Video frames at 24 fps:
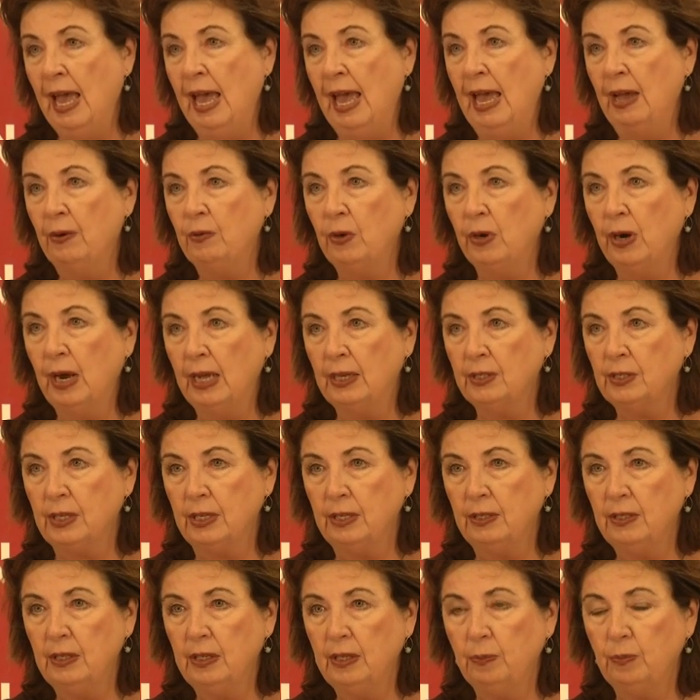And we're
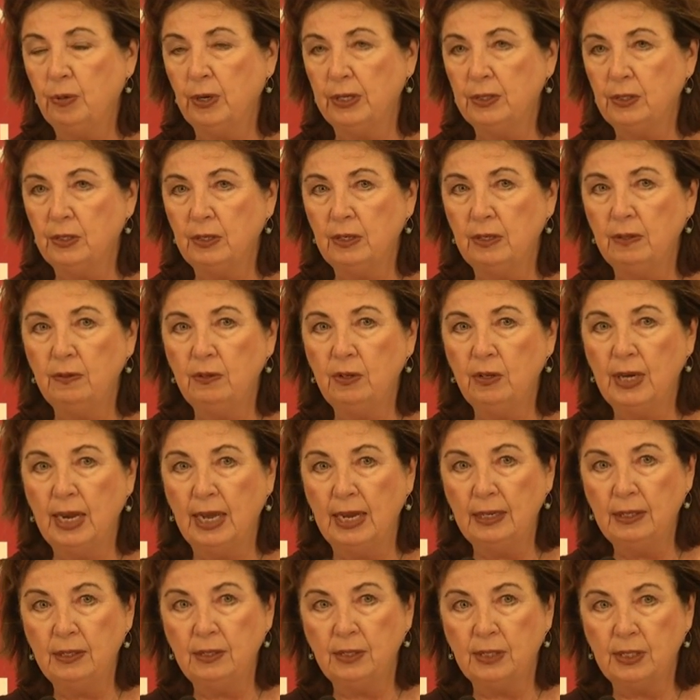asking the President of the
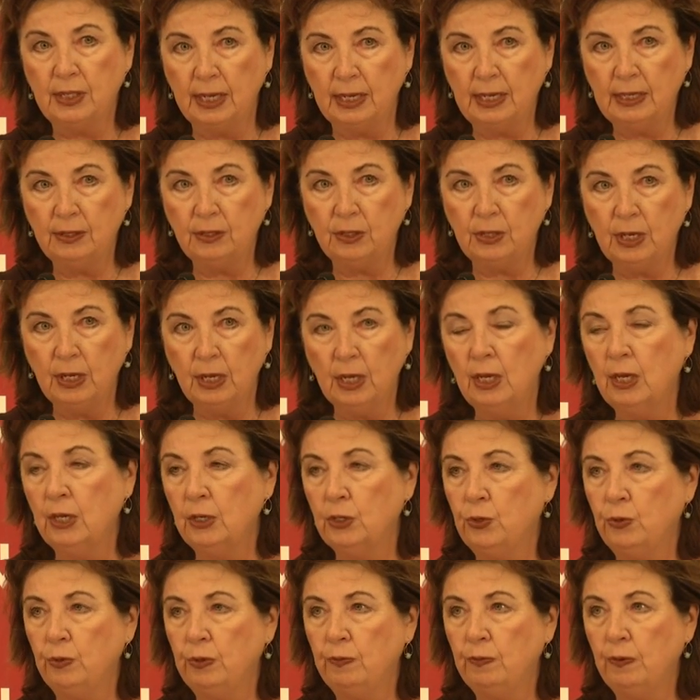United States
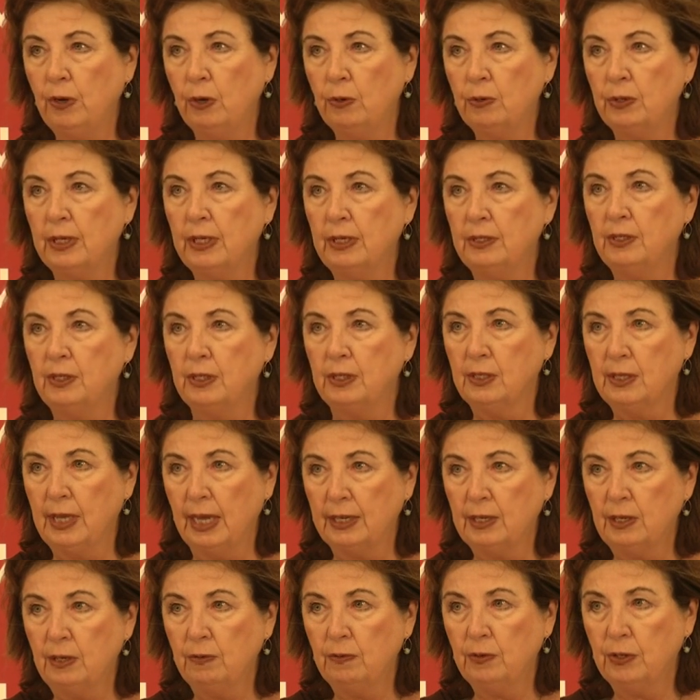to invoke his
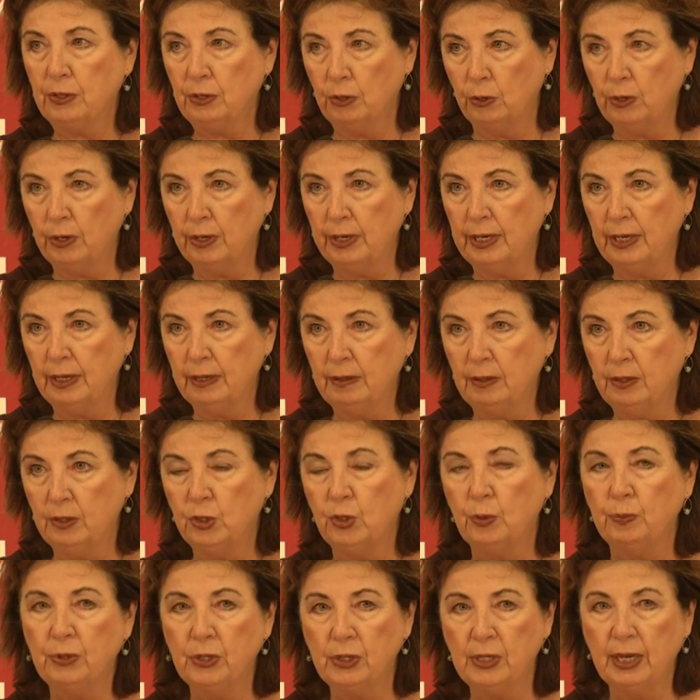executive authority
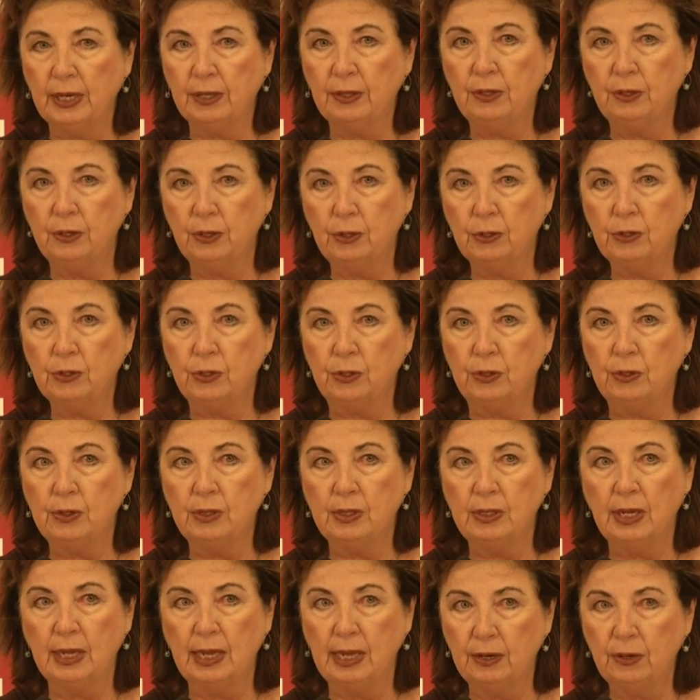to protect the
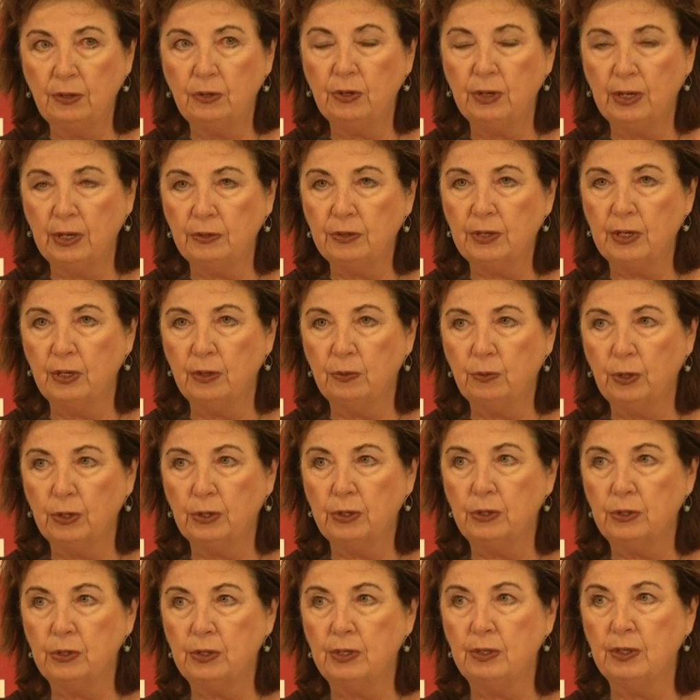nurses and other healthcare
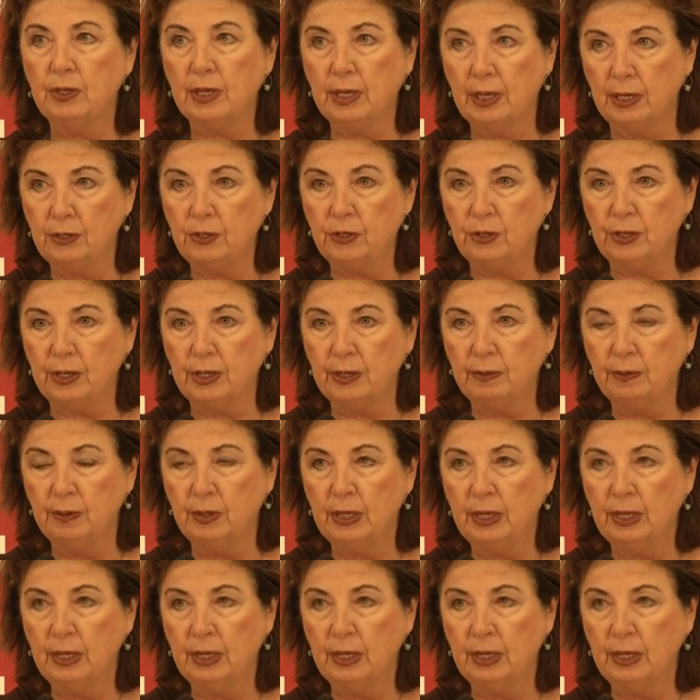workers in the country.